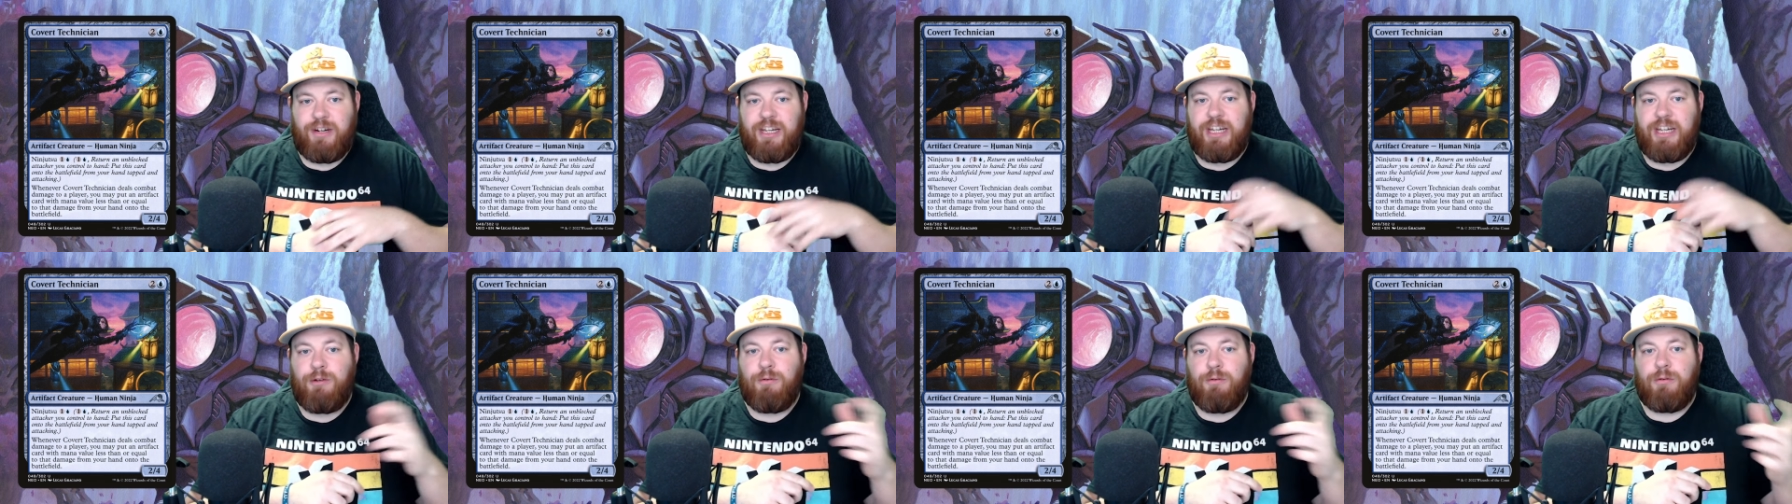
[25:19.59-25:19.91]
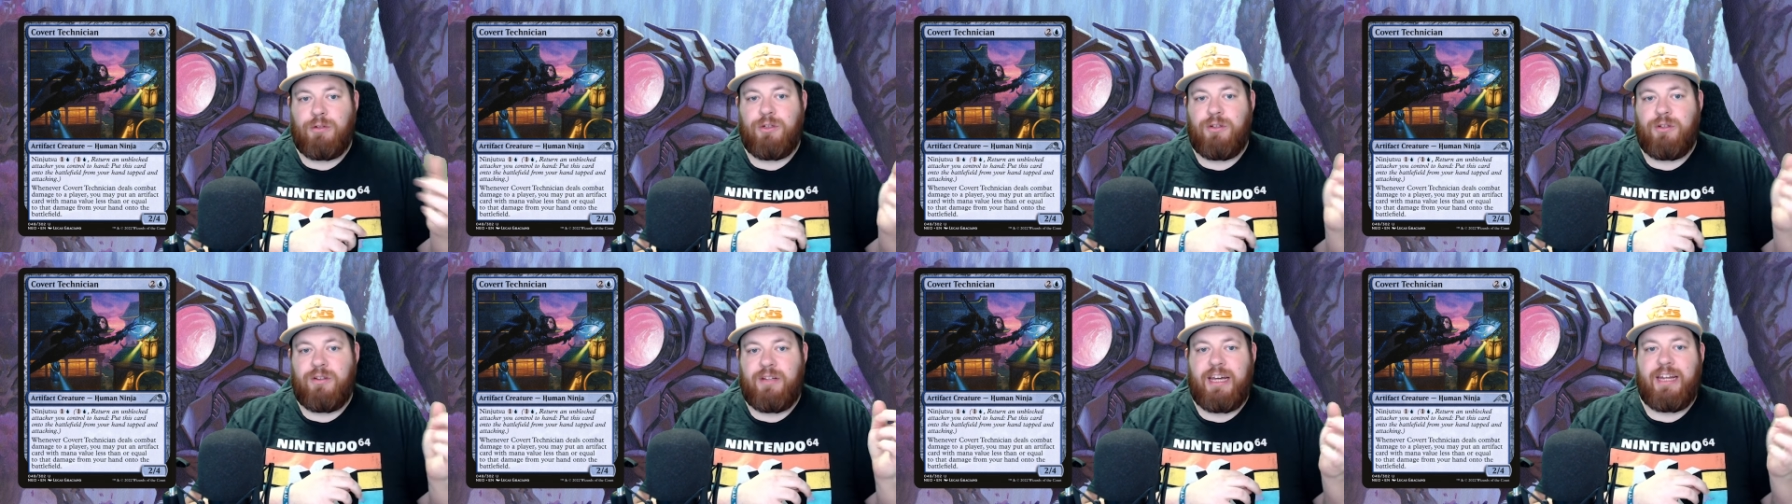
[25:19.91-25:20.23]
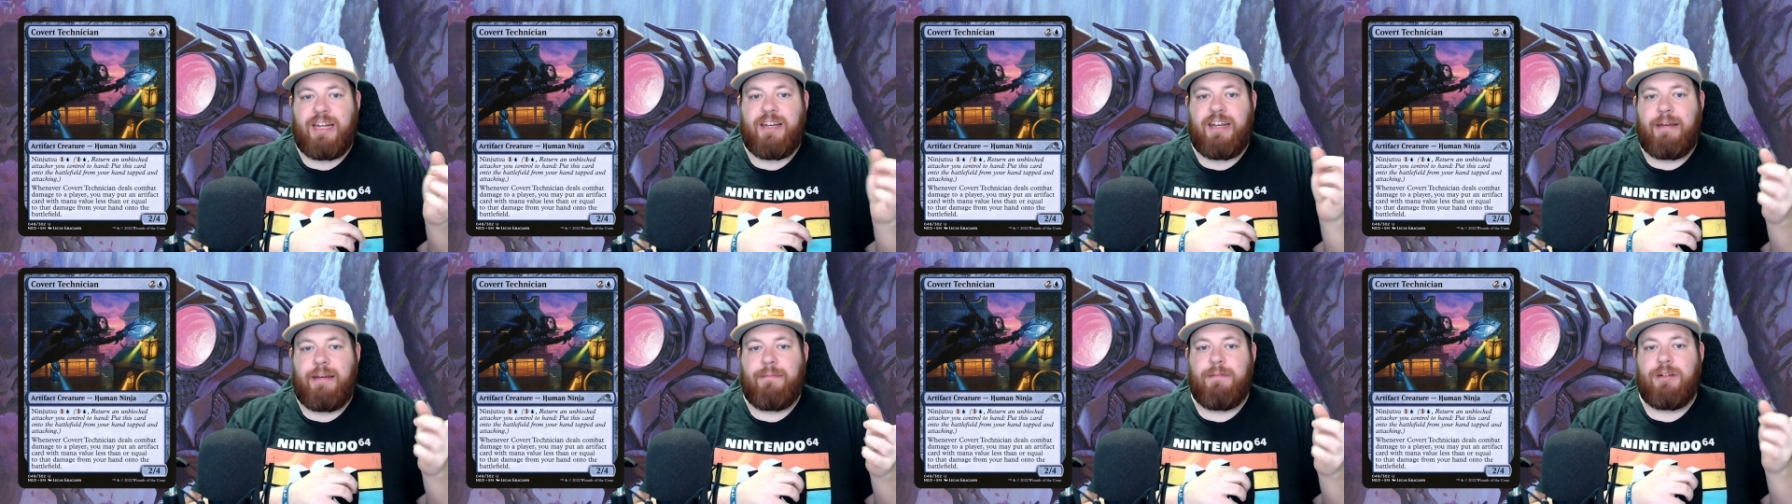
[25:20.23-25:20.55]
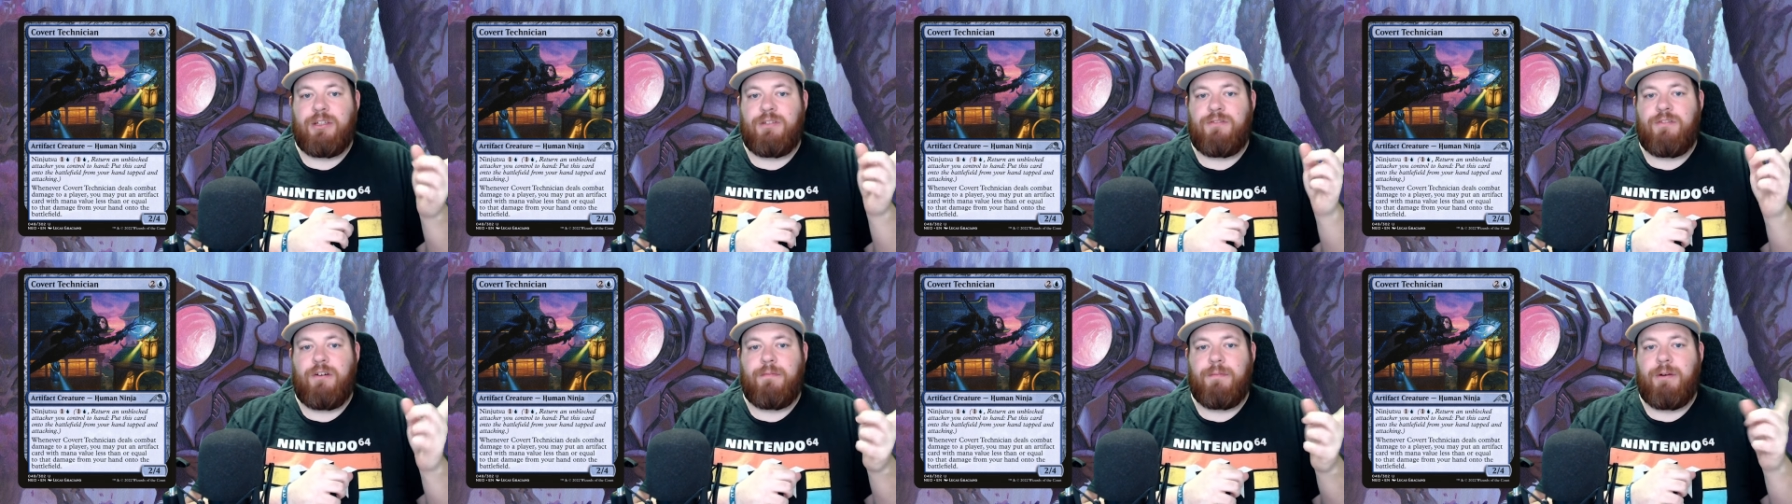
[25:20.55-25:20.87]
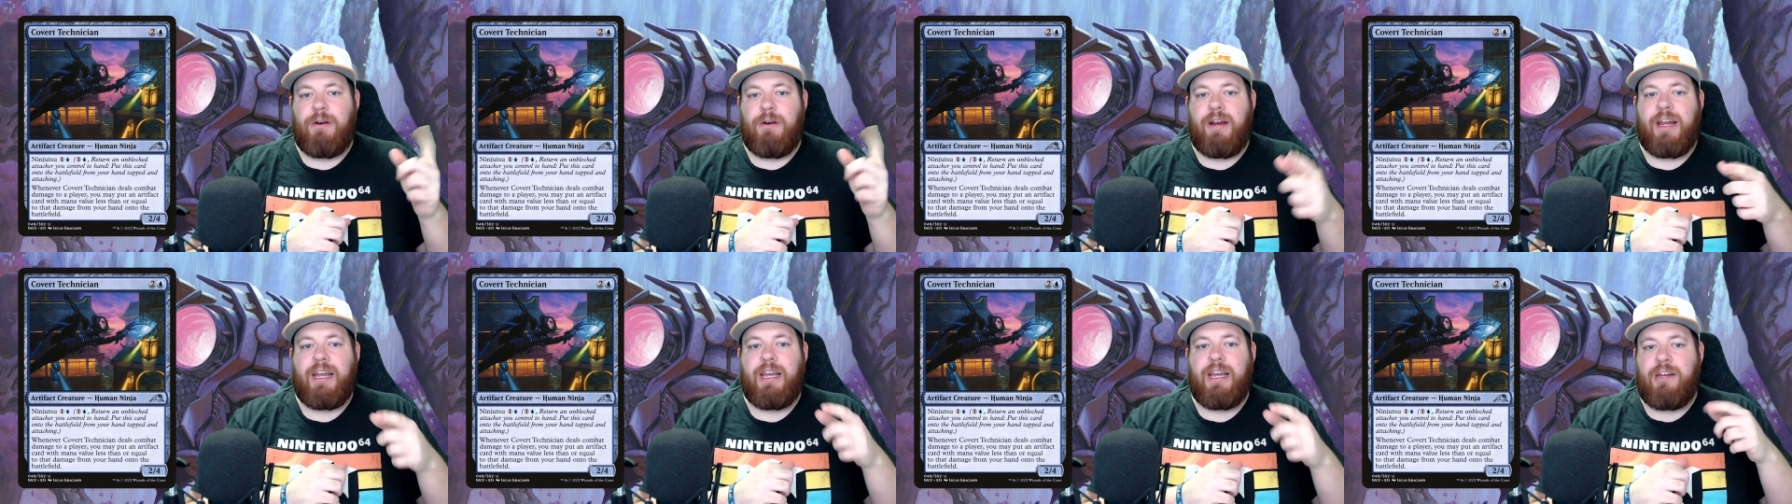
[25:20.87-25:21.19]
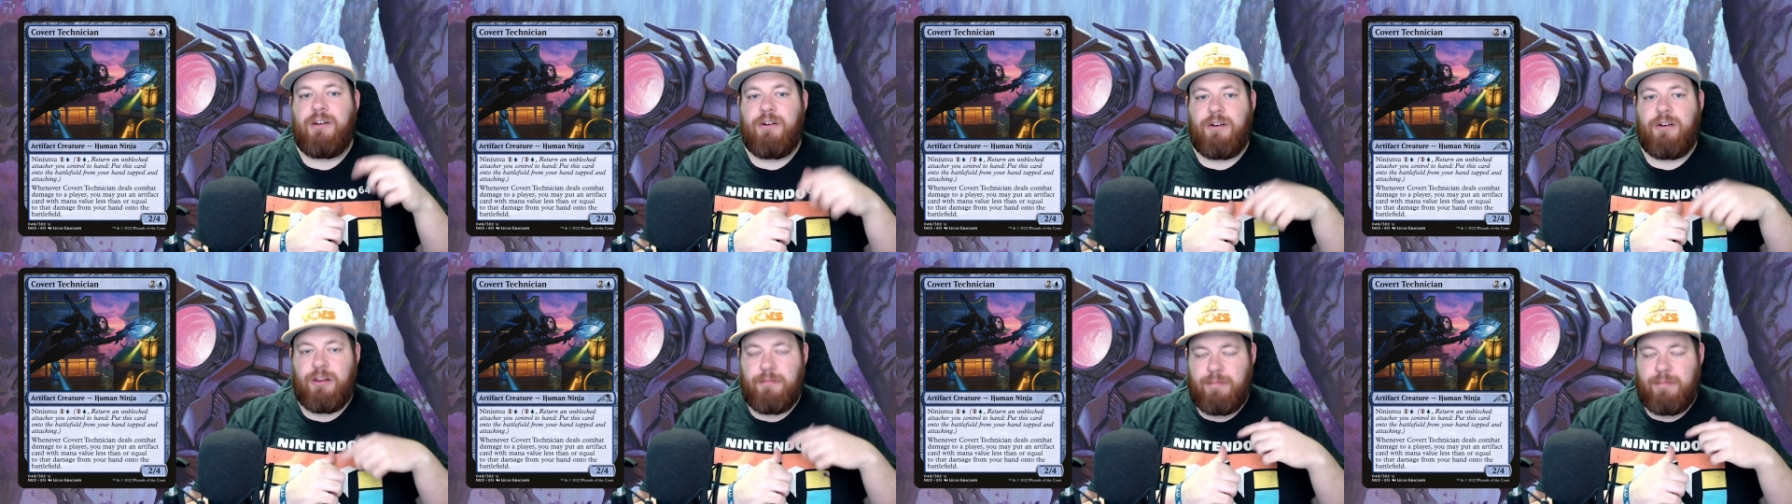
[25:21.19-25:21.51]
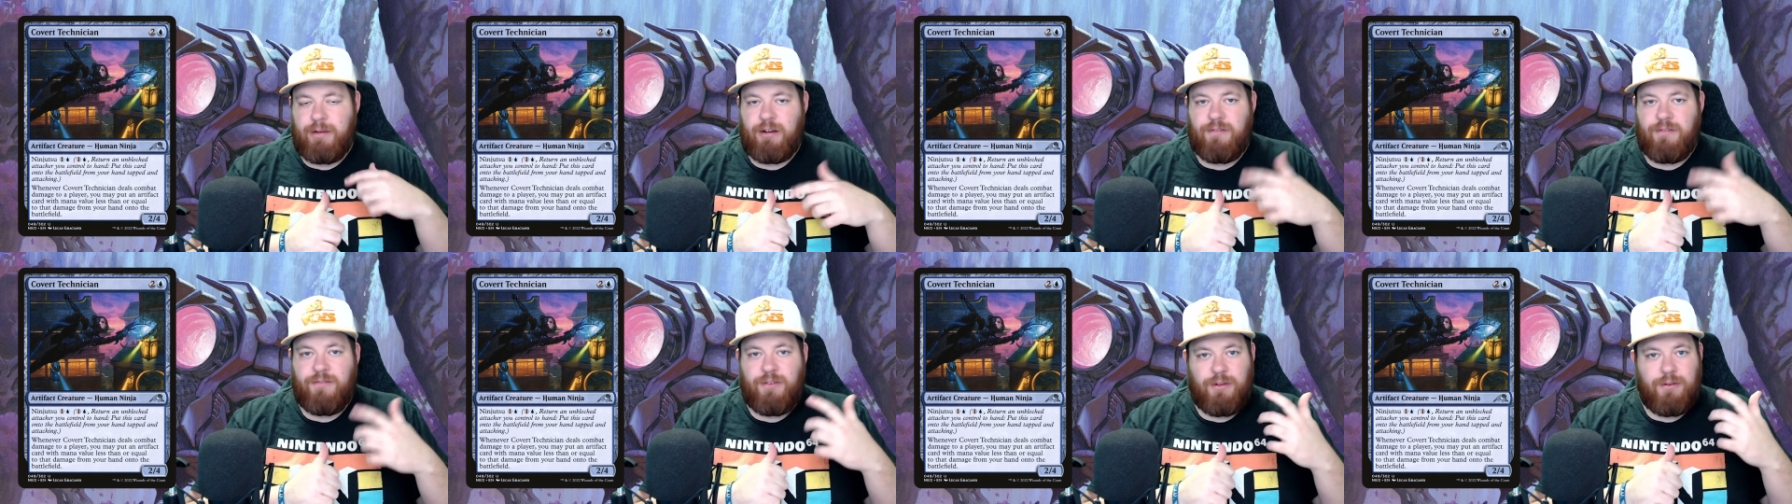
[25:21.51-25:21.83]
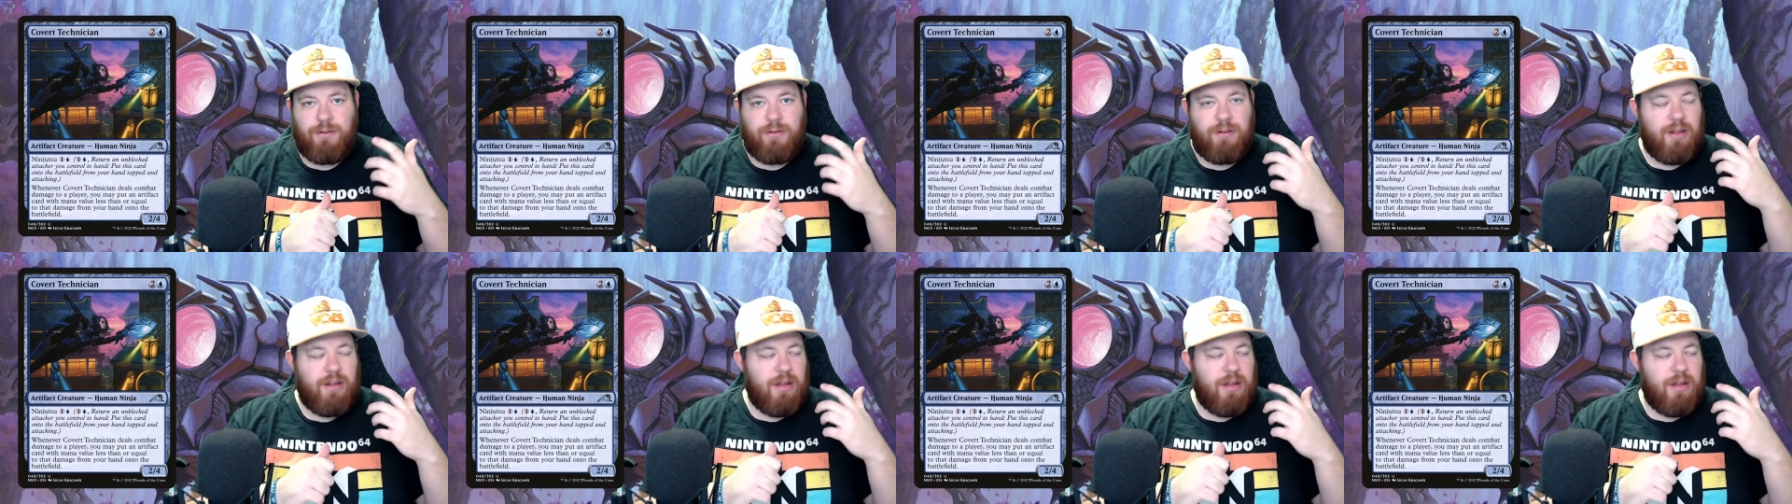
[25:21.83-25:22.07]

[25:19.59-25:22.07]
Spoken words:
equal to that damage from your hand onto the battlefield.